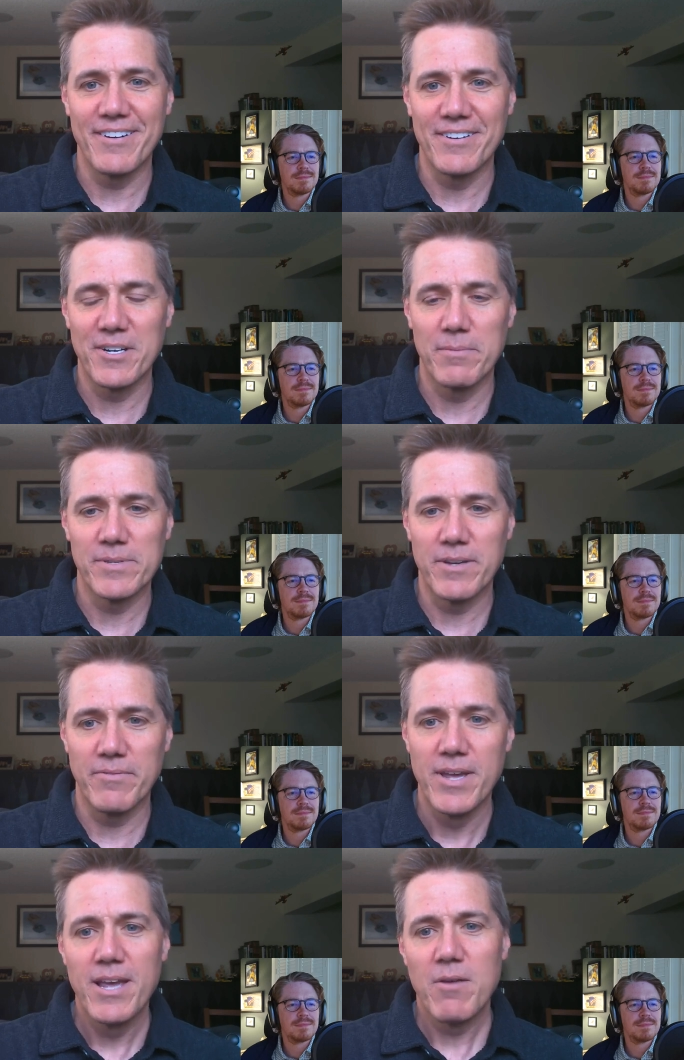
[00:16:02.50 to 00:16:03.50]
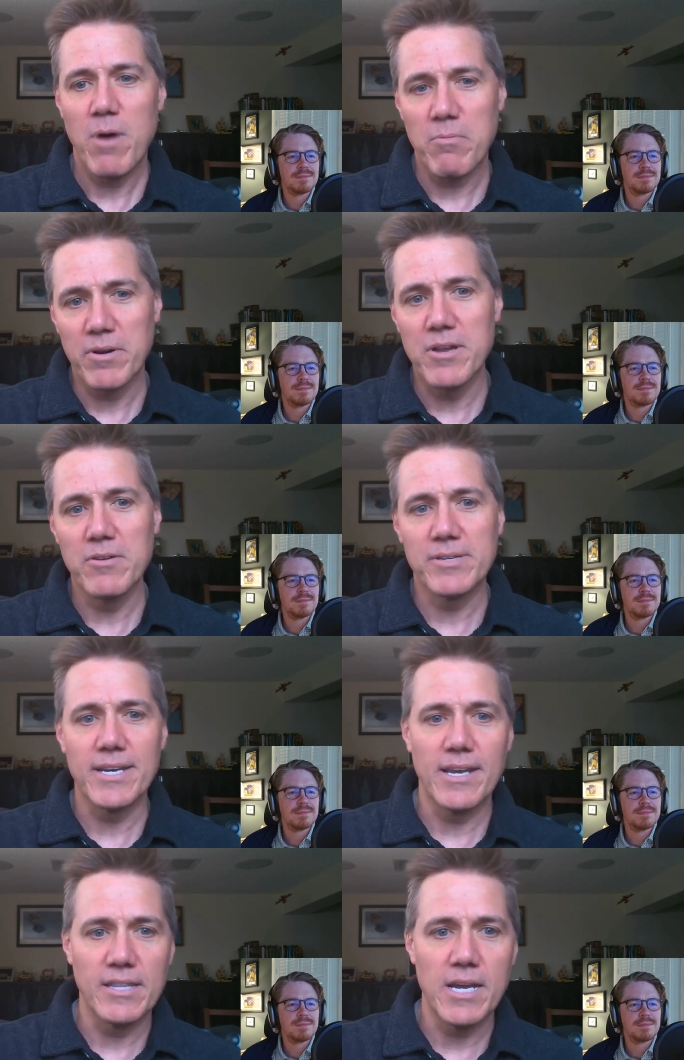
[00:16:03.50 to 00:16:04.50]
Speaker 1: there in terms of what we're
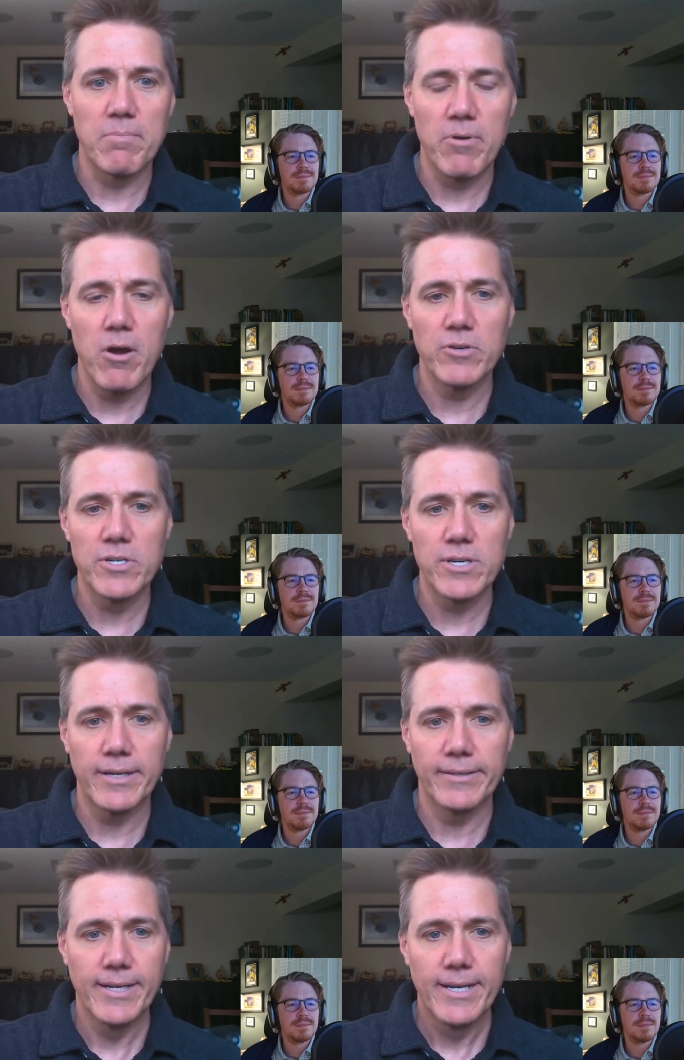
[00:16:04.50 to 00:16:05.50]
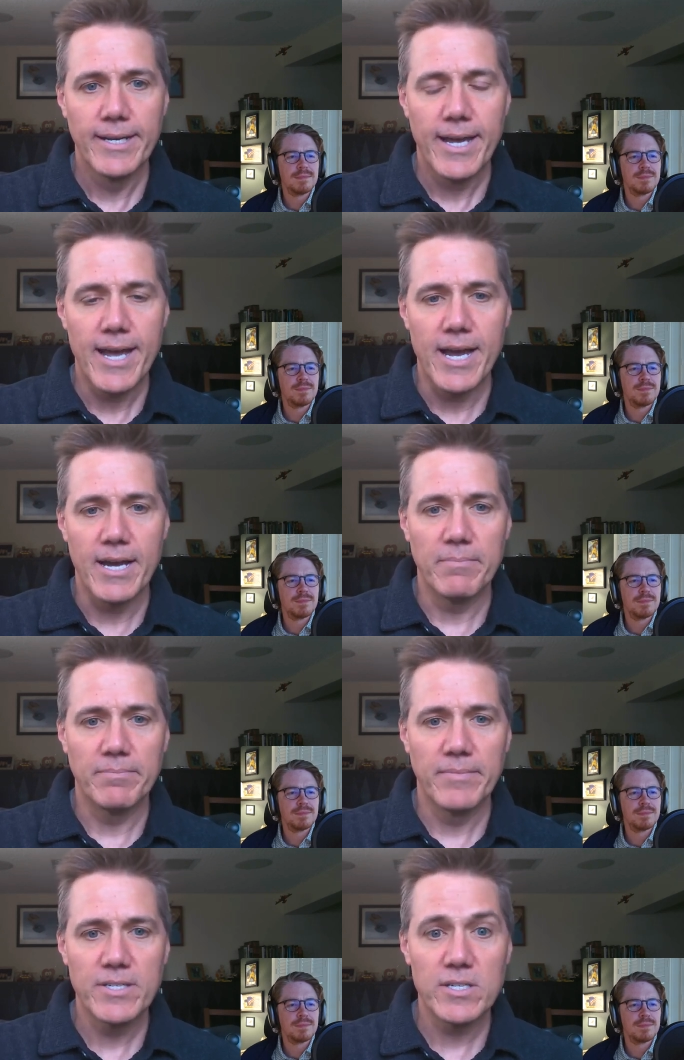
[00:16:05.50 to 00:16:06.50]
using and the approach. And um,
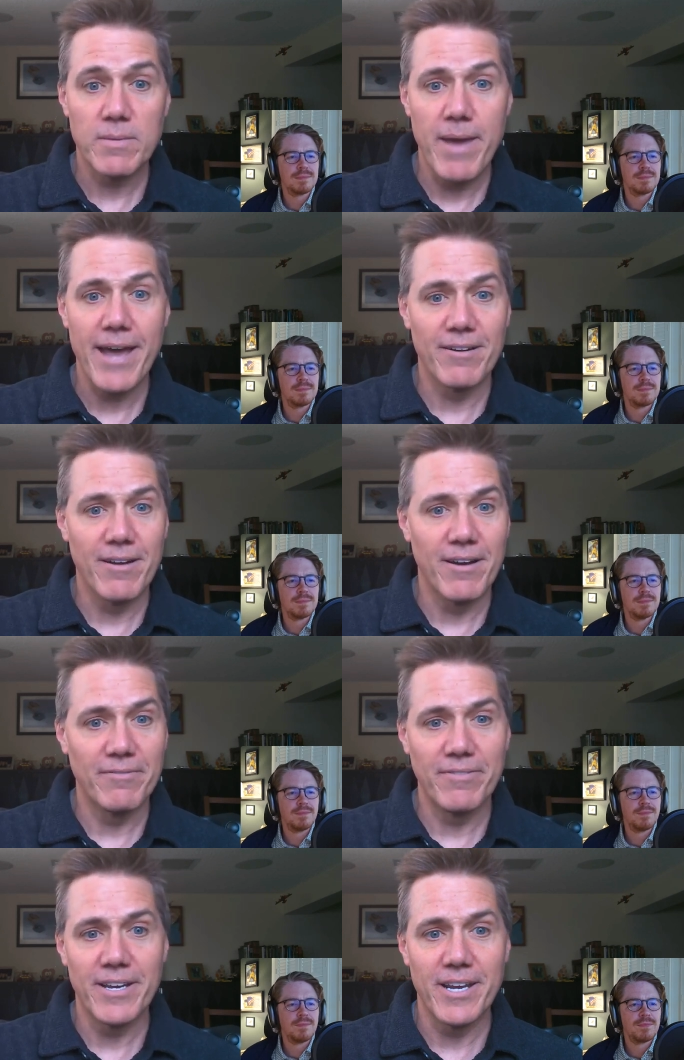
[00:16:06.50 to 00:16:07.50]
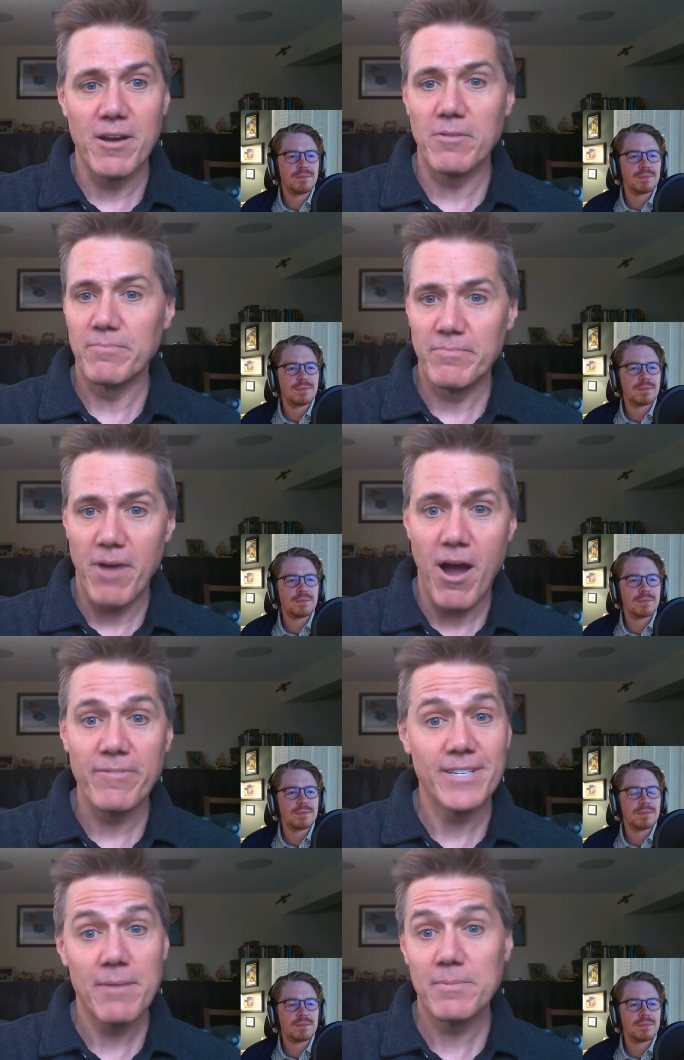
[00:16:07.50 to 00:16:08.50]
it's just a matter of, uh, you know,
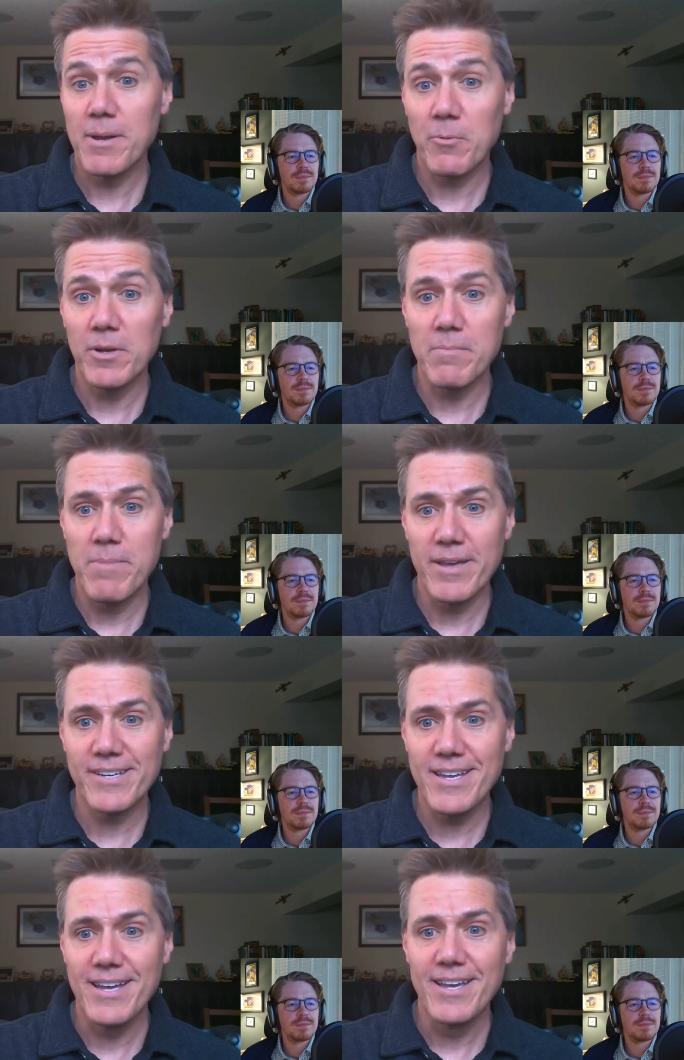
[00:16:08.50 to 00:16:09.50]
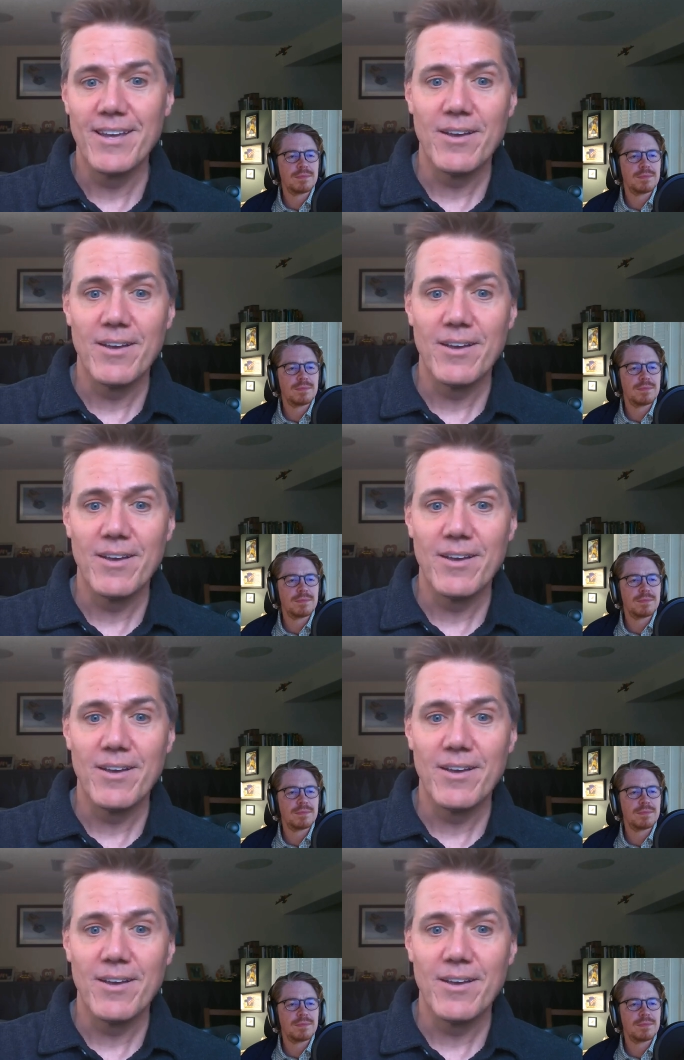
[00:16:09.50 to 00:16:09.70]
oftentimes being really busy